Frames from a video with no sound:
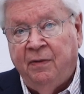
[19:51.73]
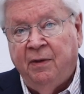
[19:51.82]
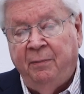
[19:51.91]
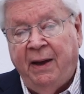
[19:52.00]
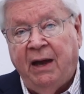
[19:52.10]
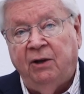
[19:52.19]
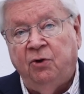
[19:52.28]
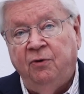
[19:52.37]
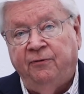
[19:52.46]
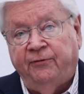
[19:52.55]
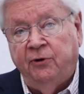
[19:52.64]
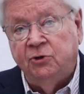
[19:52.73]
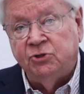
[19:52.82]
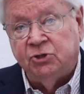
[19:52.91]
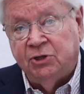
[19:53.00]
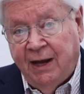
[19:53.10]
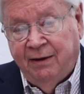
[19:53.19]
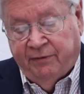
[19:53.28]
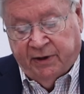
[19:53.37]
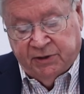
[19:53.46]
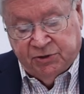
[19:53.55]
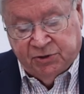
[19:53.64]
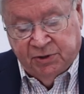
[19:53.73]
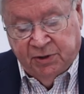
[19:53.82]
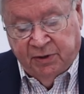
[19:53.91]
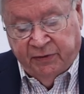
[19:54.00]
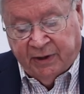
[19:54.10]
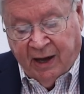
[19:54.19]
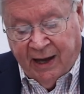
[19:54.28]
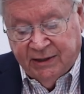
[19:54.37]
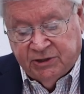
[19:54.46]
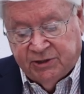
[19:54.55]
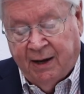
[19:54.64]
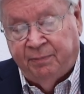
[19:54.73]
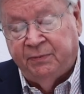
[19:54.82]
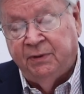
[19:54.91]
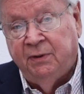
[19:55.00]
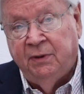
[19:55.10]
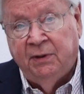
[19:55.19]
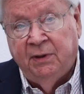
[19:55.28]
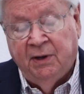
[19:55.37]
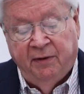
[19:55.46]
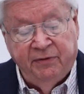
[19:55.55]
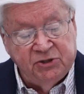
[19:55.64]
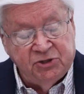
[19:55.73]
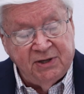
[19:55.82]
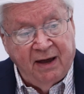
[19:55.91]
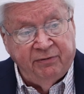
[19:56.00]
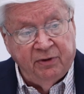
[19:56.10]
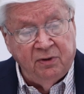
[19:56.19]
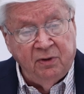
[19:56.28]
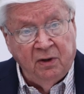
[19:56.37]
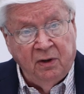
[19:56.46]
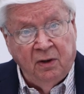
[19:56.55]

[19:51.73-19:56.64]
the man who first gave us the concept of the seven